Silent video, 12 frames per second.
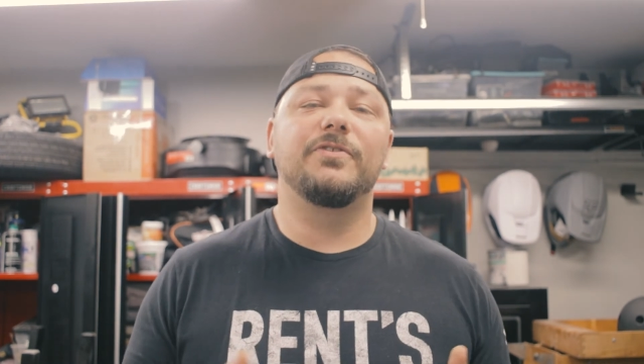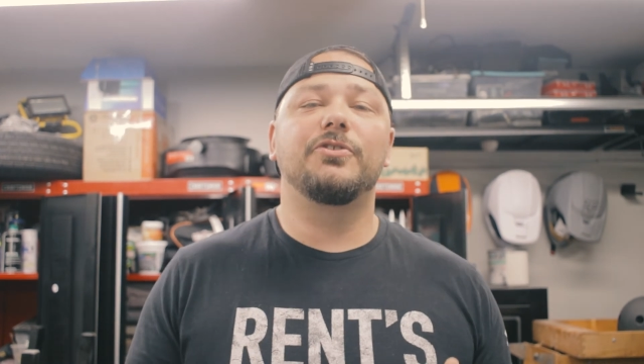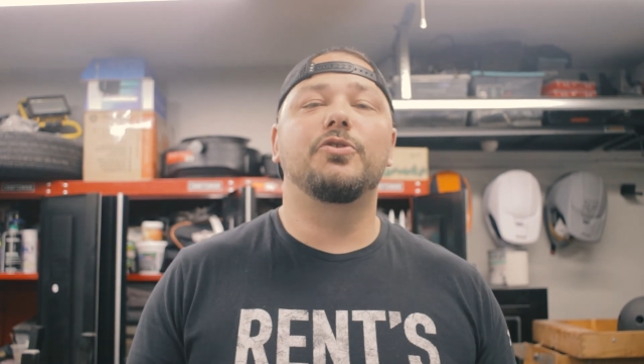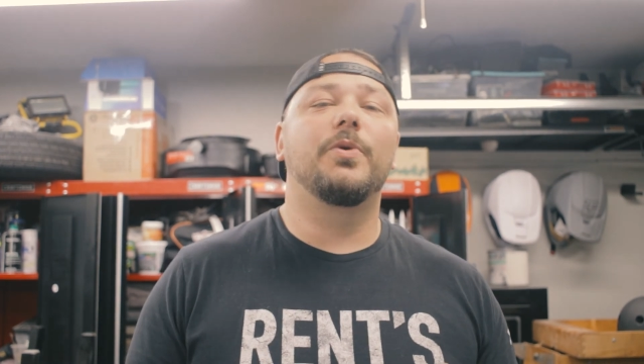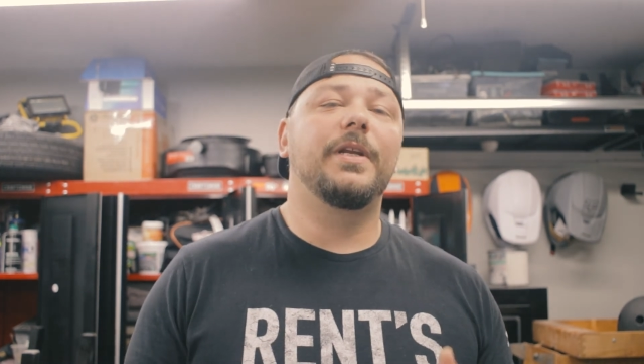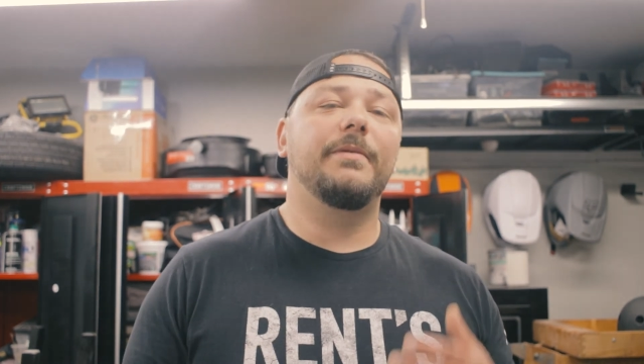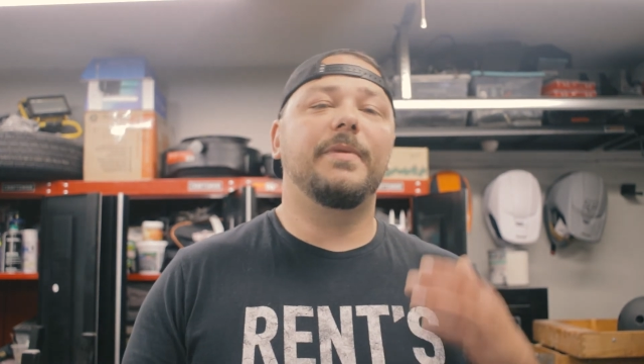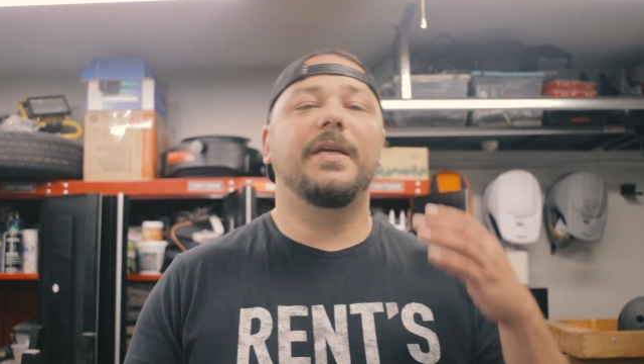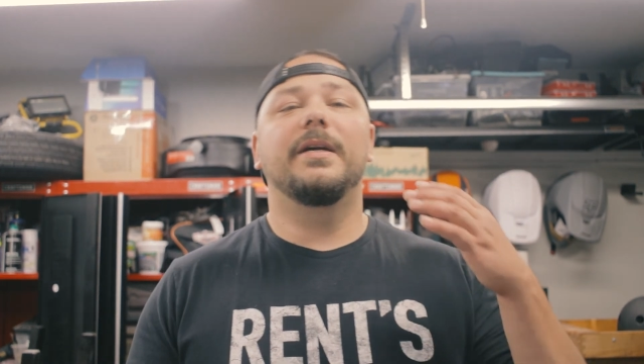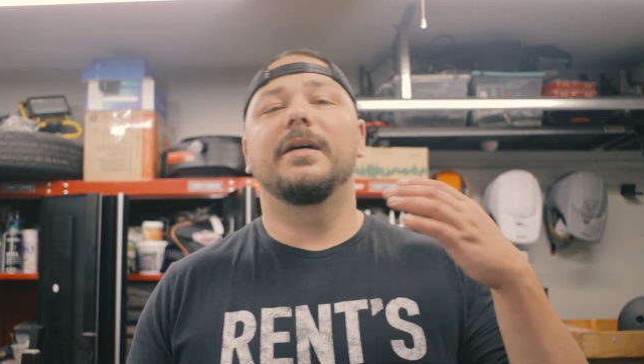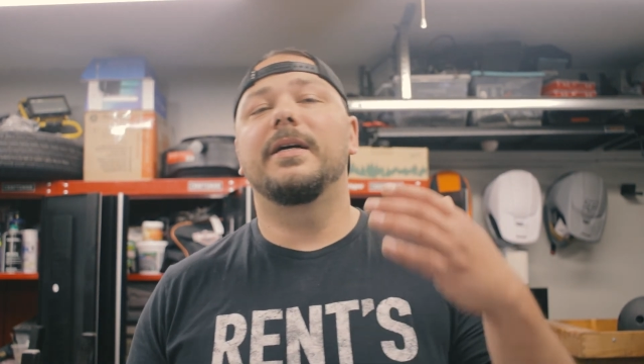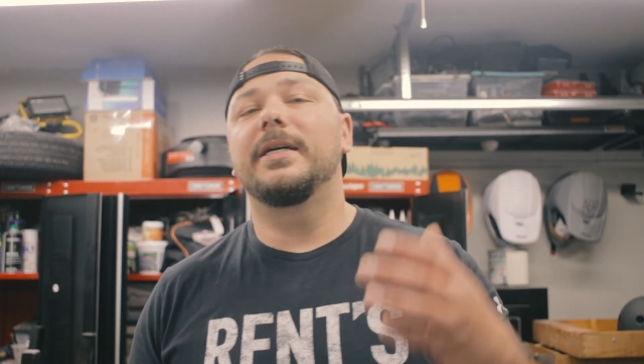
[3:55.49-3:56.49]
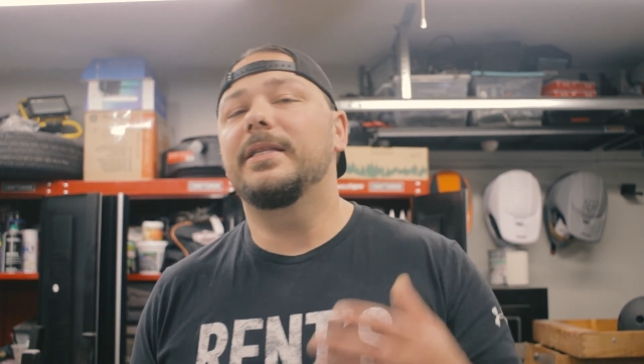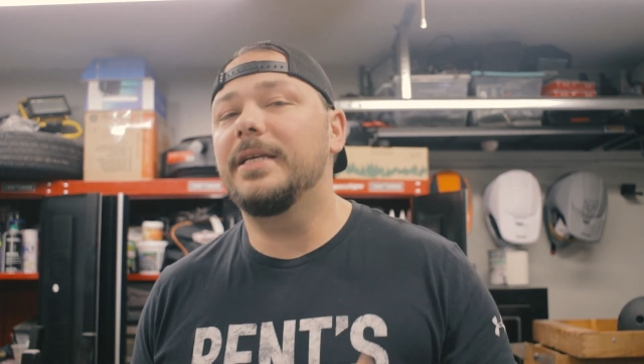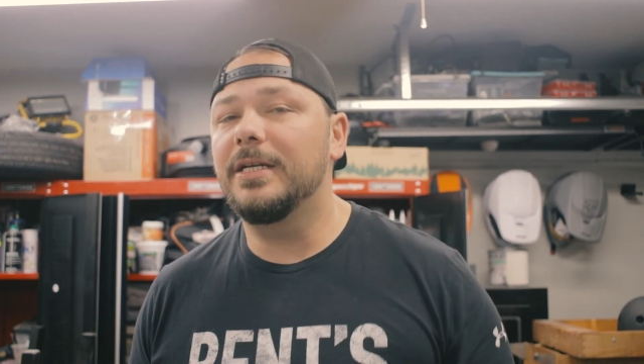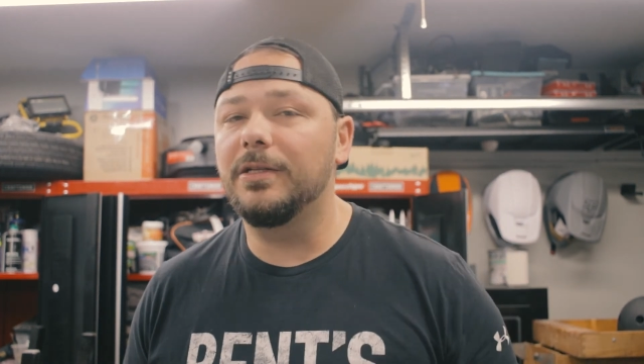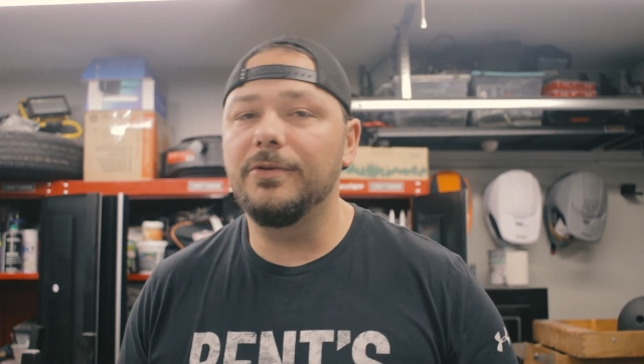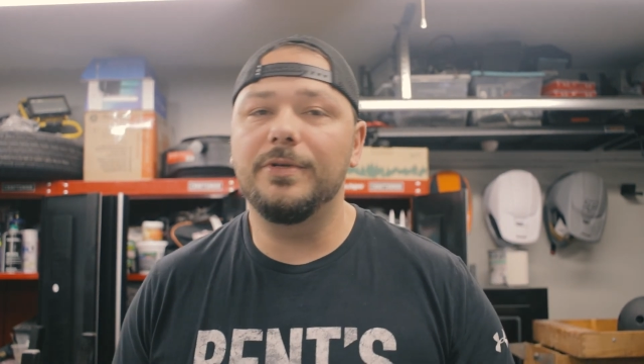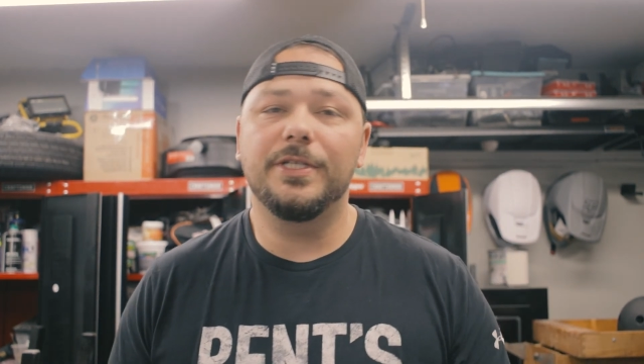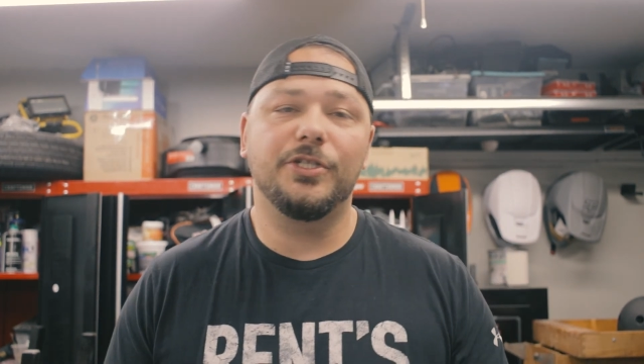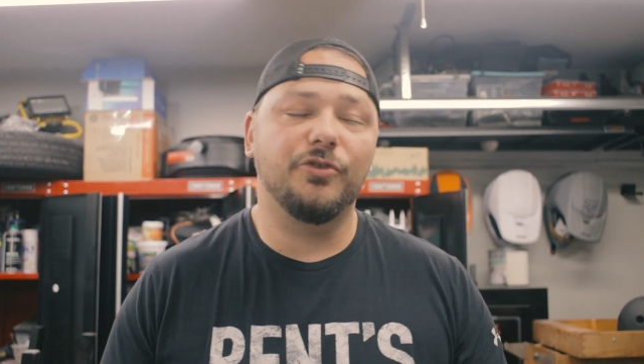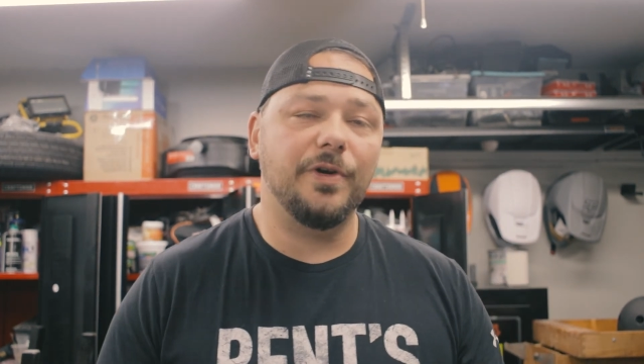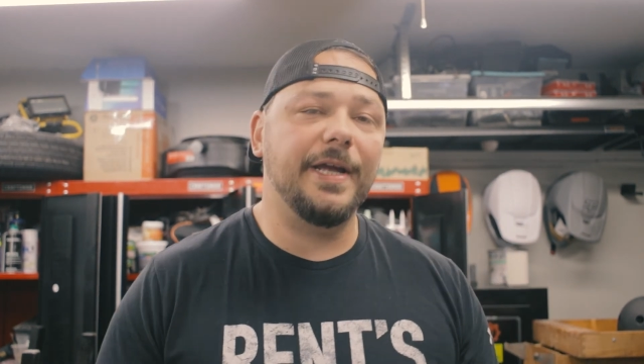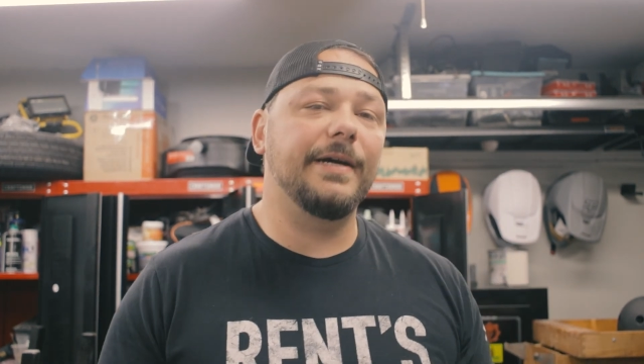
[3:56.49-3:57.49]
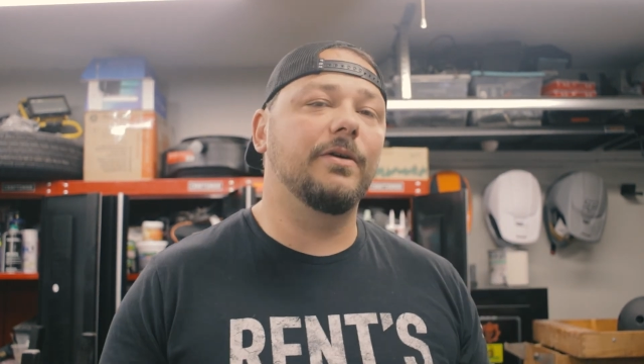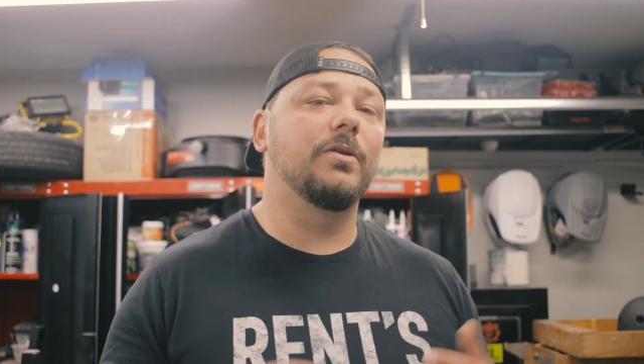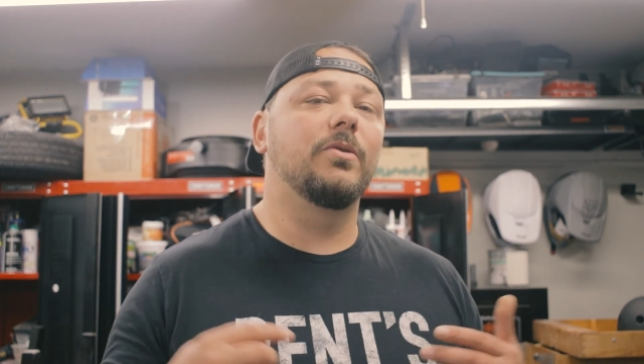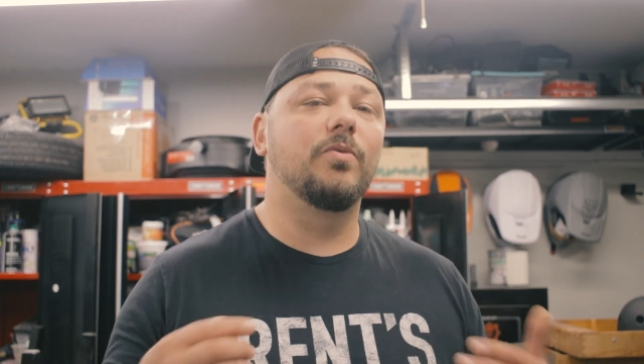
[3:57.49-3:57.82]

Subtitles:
joining me on the Eklutna Trail